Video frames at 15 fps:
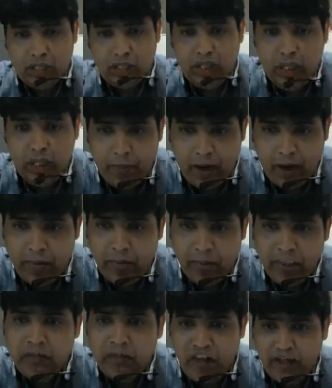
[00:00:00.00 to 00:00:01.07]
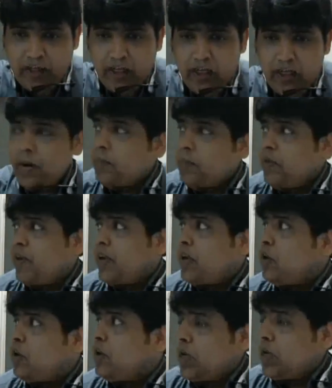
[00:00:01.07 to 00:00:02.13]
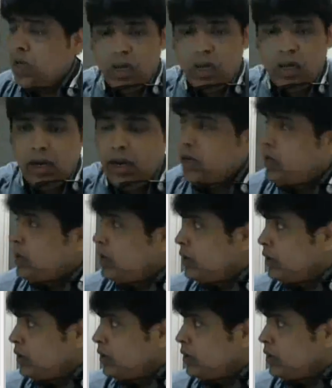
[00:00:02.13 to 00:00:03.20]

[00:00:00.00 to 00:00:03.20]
Production department means factory department. Very good. Right.